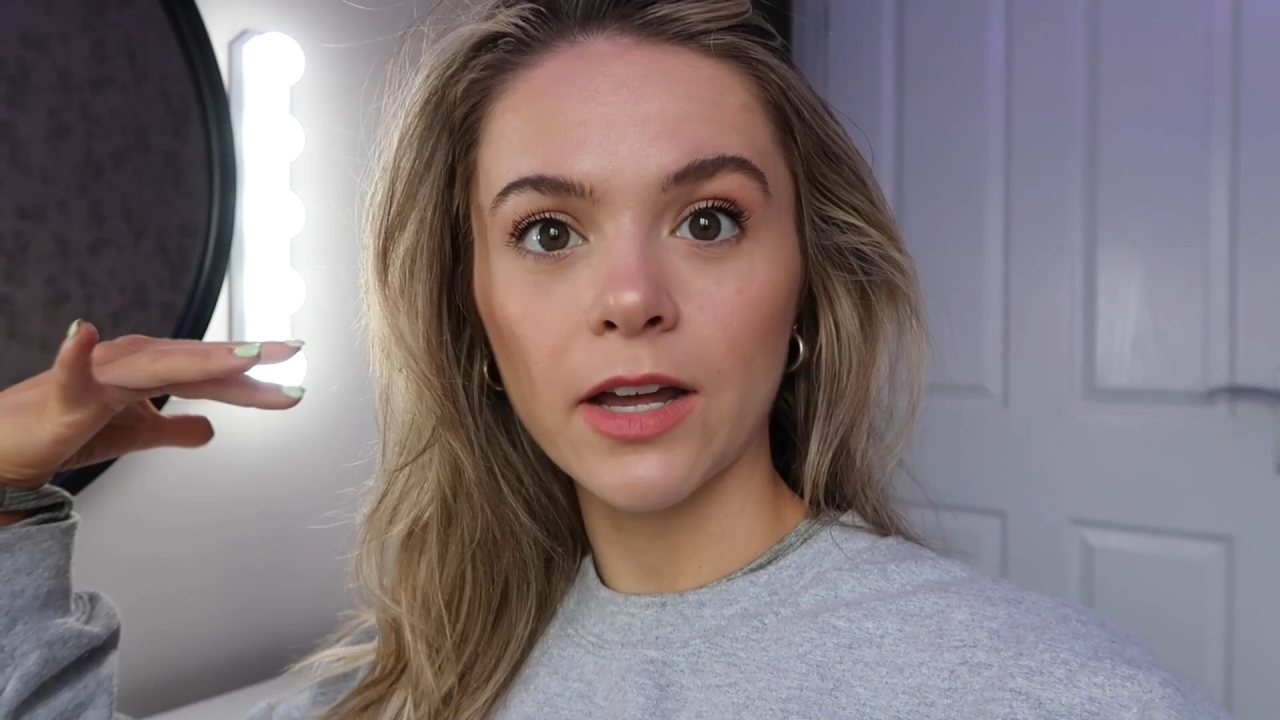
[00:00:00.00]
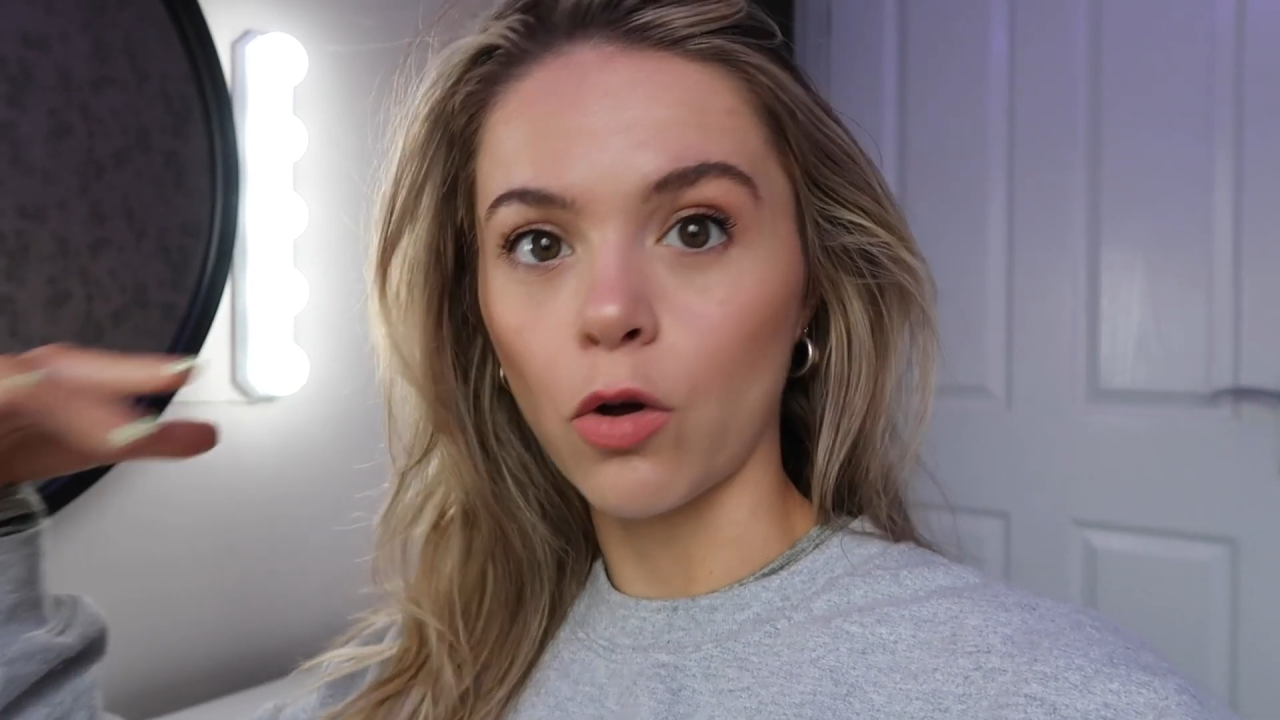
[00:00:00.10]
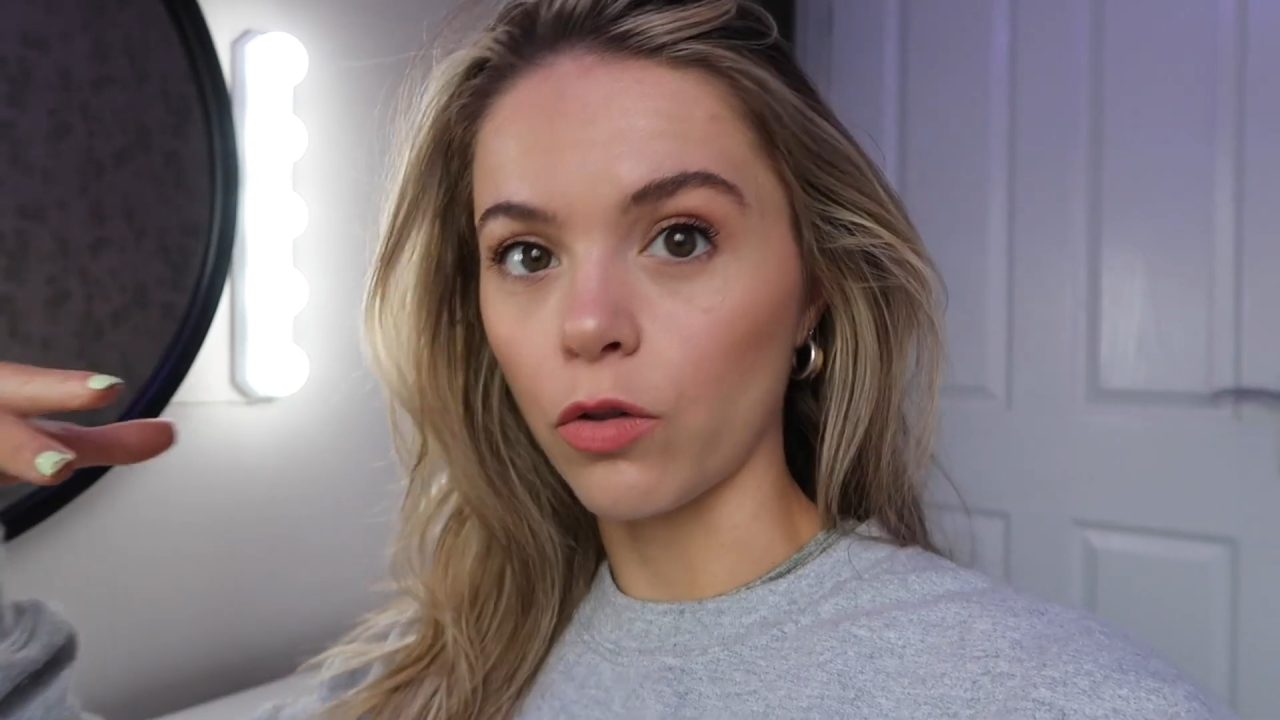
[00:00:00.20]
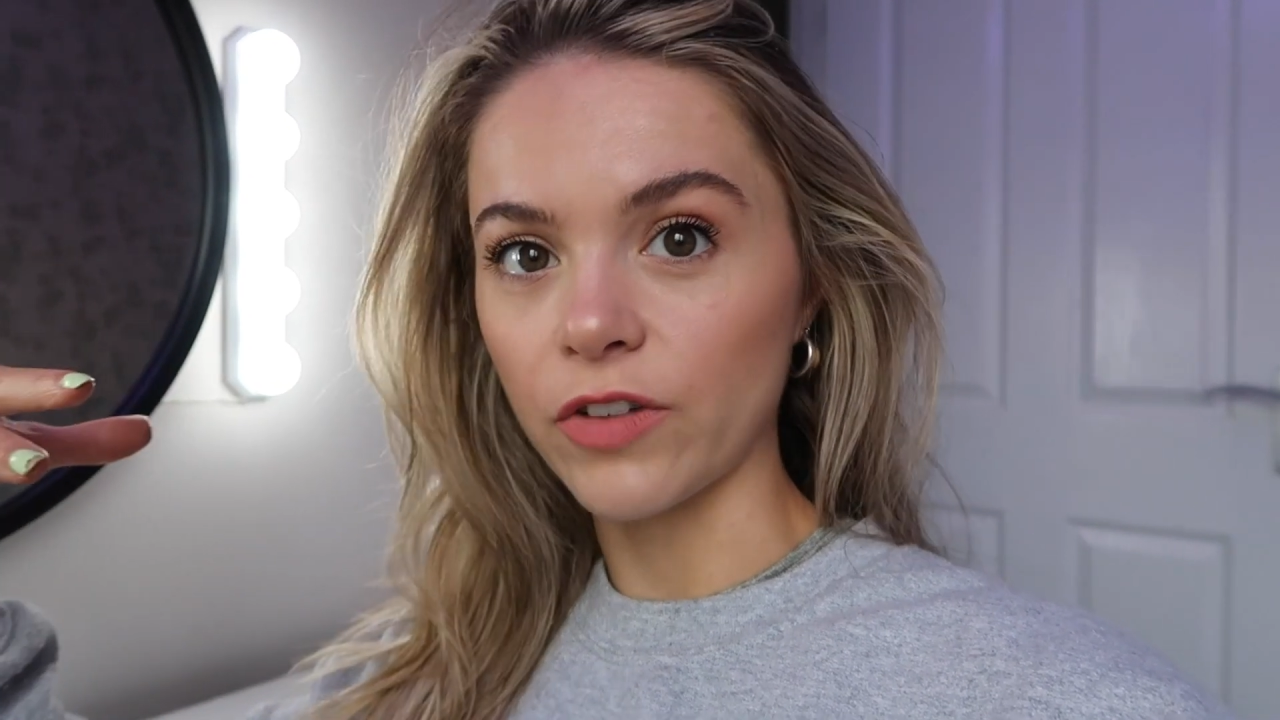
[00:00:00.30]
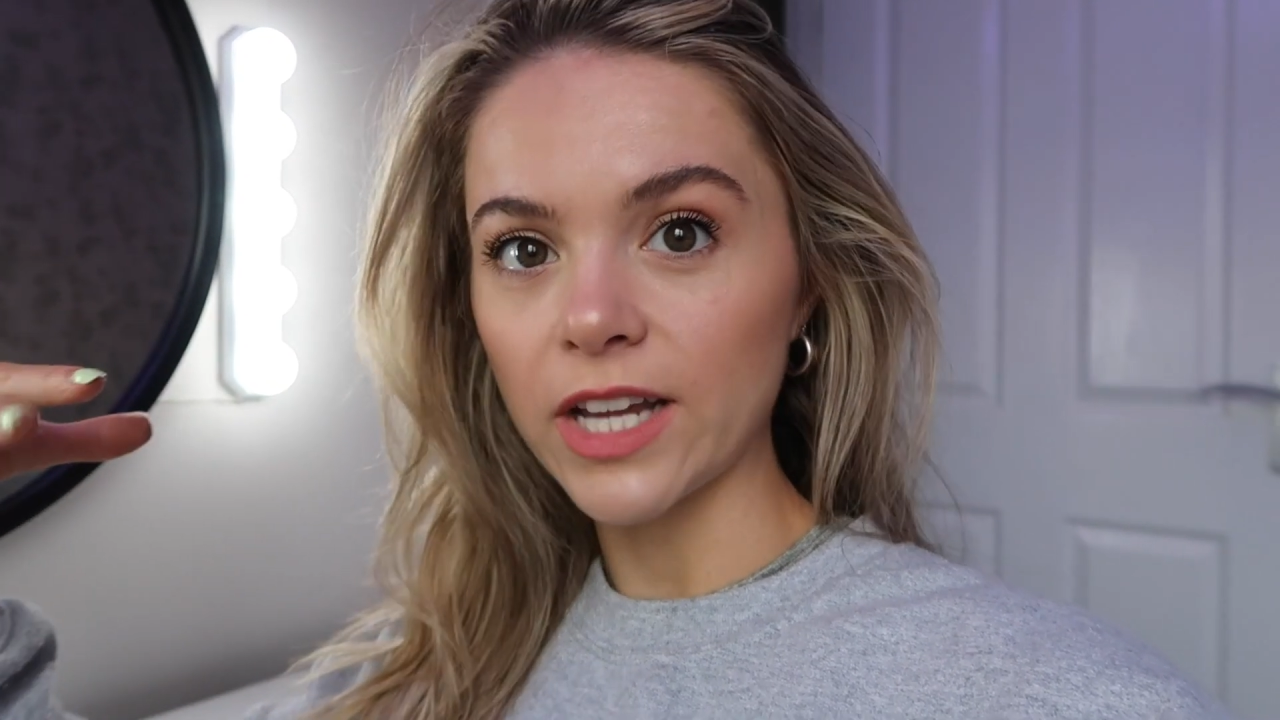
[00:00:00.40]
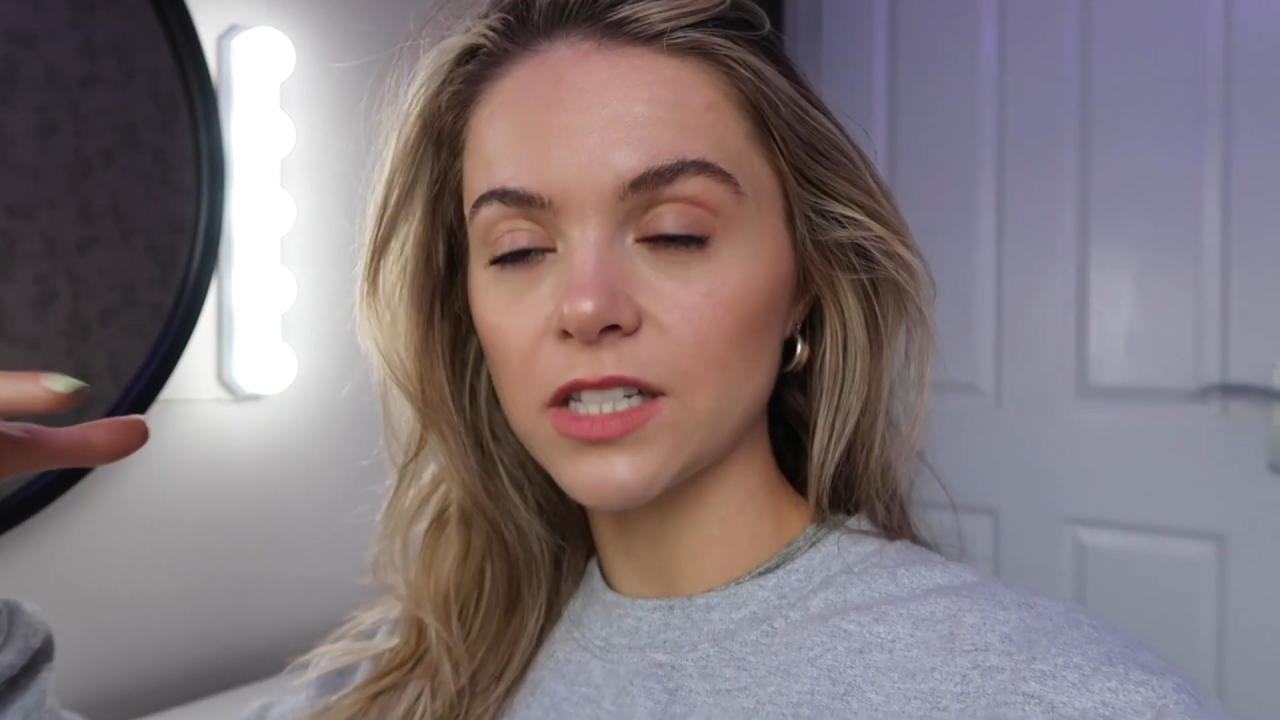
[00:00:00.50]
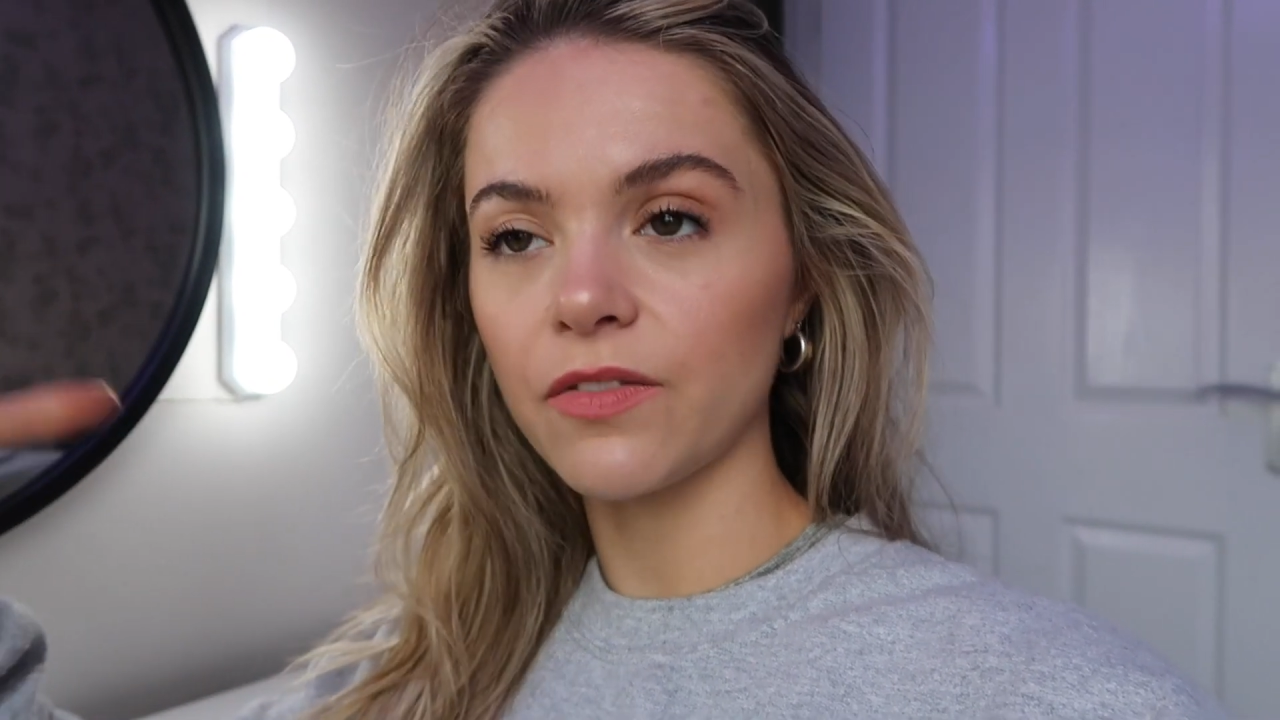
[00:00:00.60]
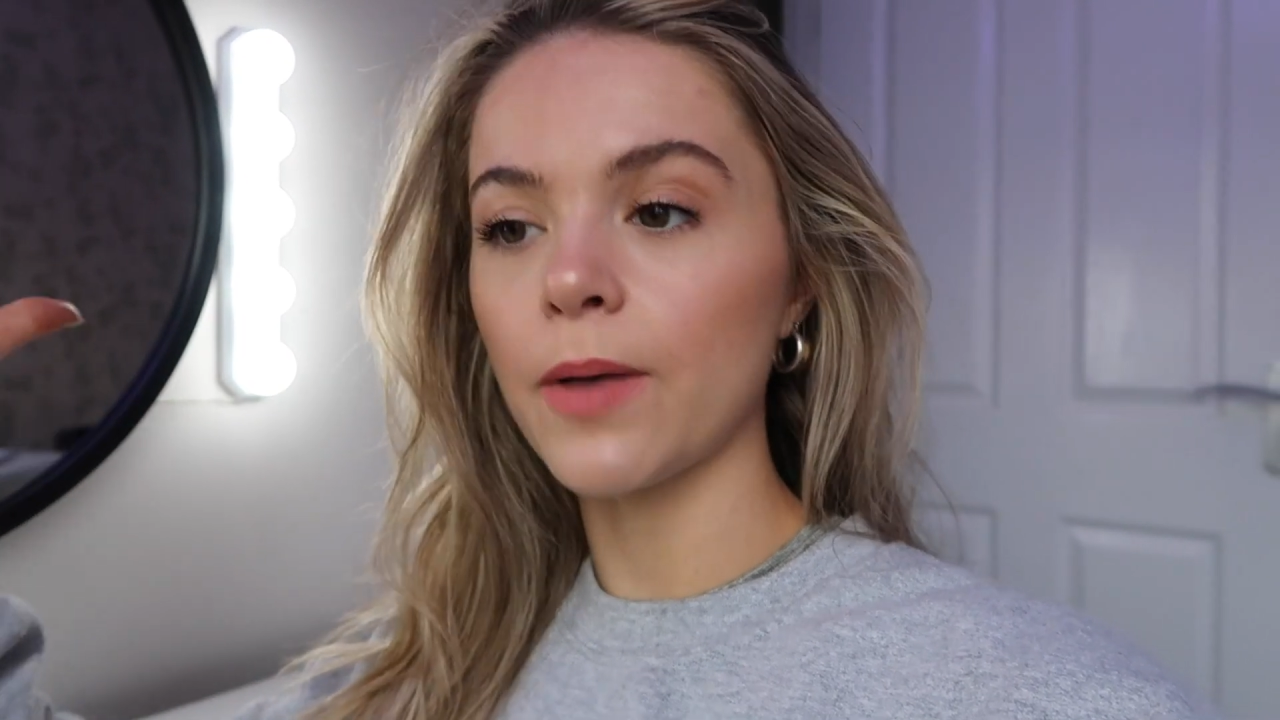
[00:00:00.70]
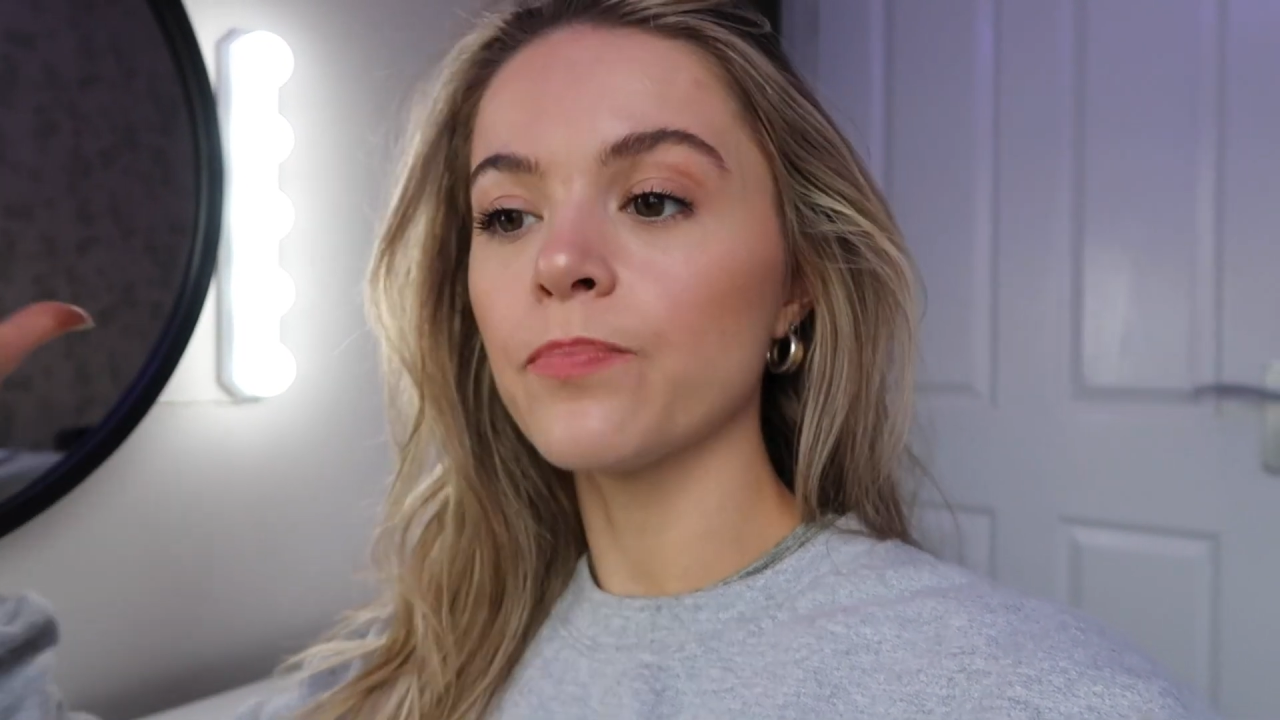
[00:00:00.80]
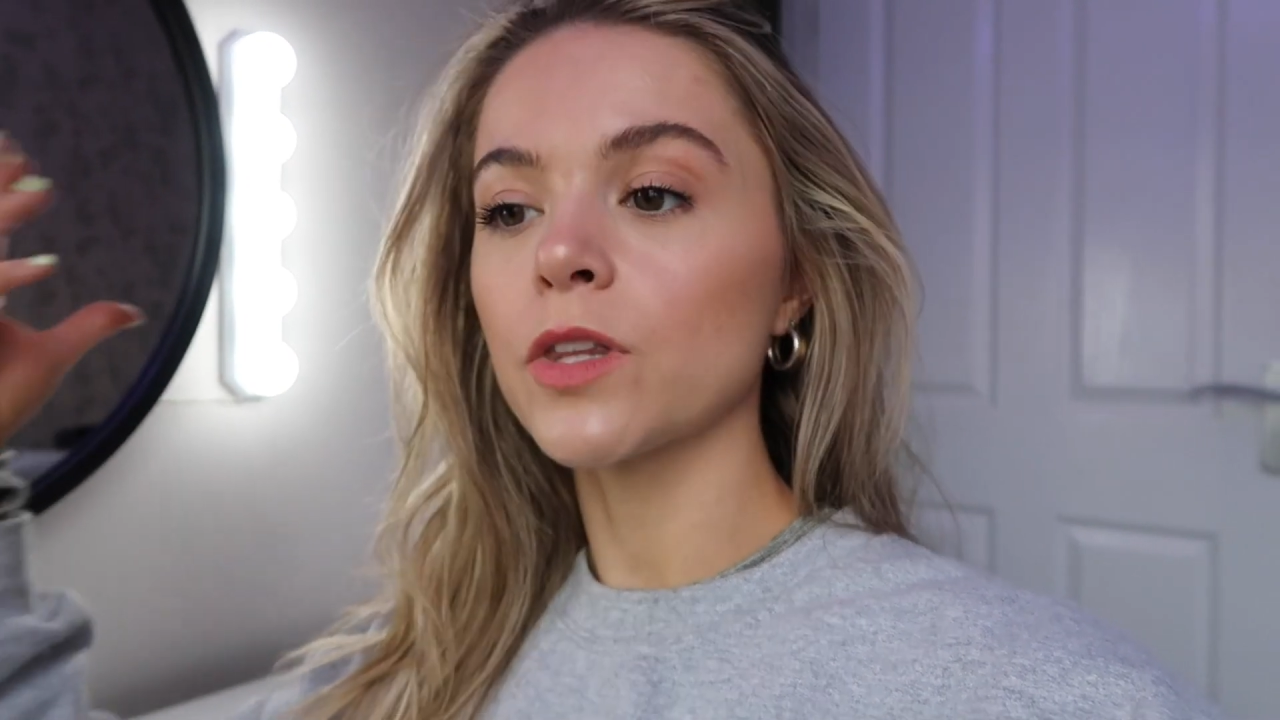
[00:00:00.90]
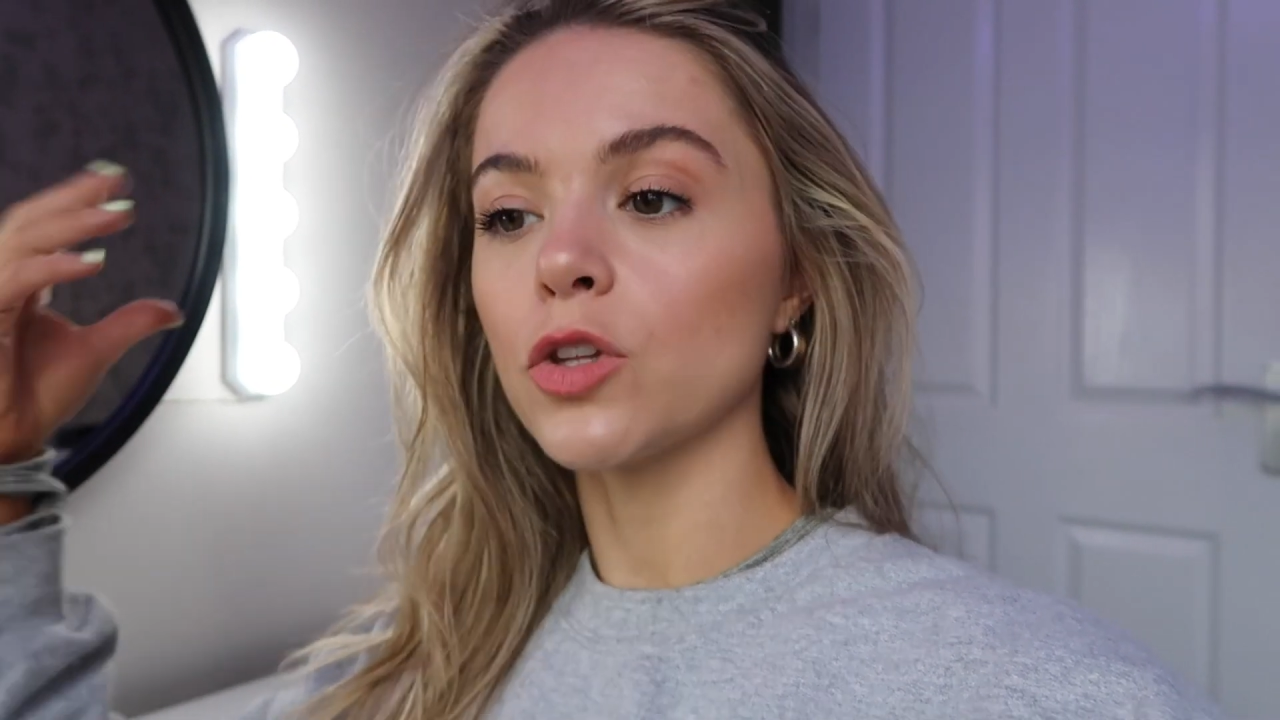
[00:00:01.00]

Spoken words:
and all the rest of it,